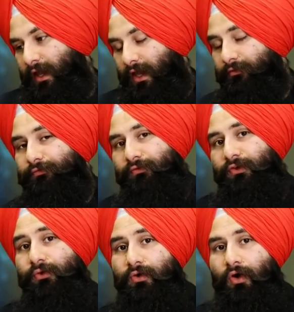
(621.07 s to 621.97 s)

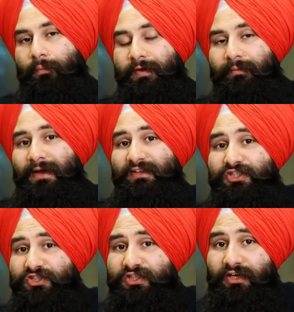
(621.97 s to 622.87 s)
If your
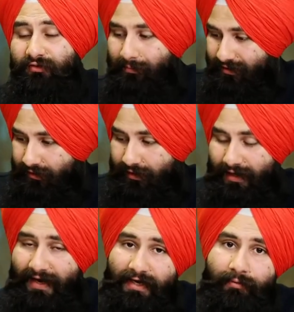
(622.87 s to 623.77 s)
optimization delivery method
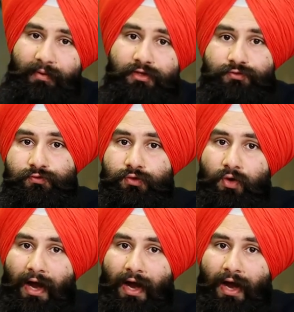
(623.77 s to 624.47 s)
landing page view,